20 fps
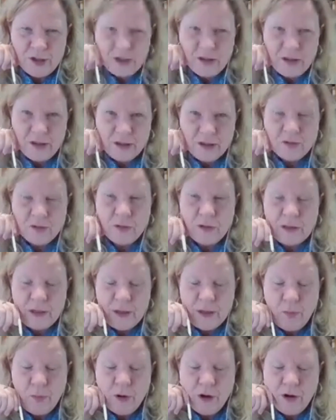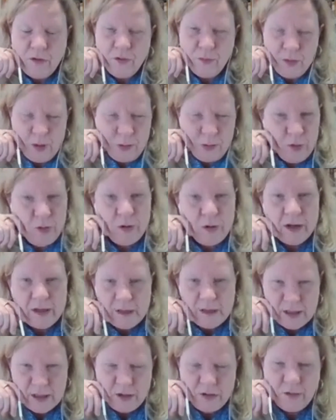think is really important for people who are
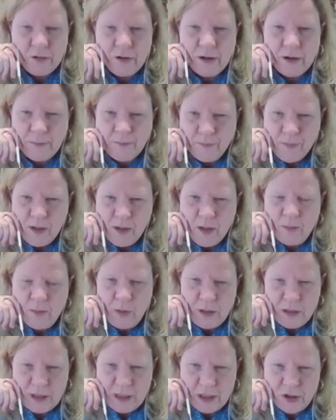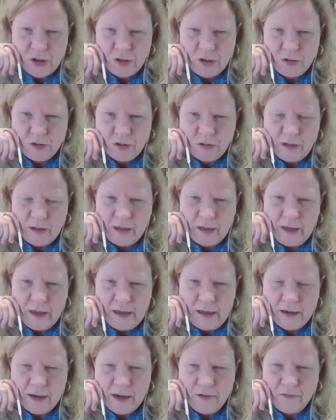considering potential
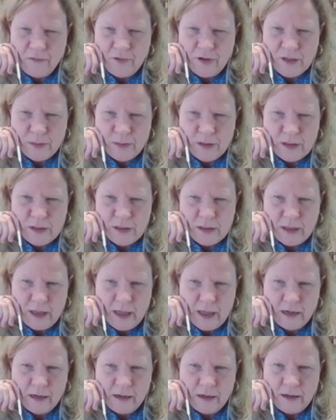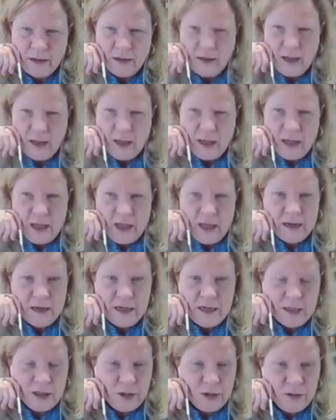AI investments in Canada.
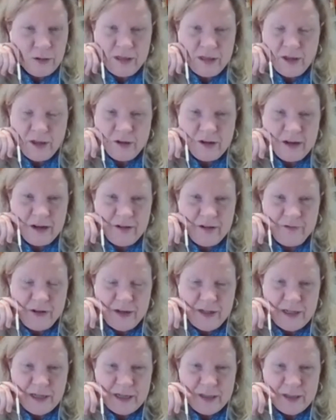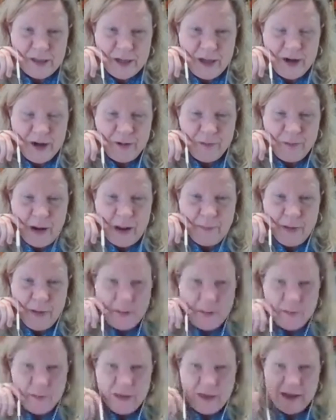And Nilu, I think you did a fantastic kind of wrap
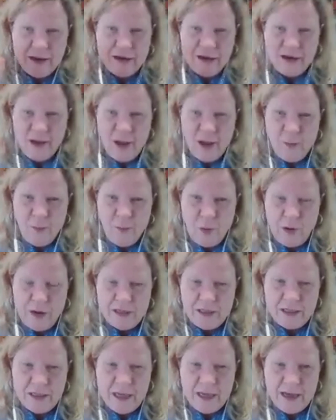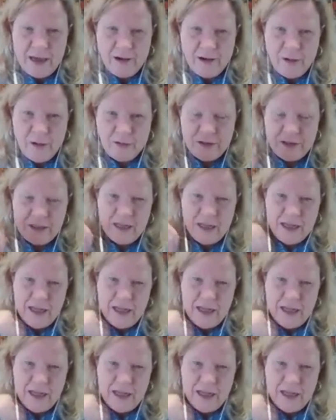up there, pointing out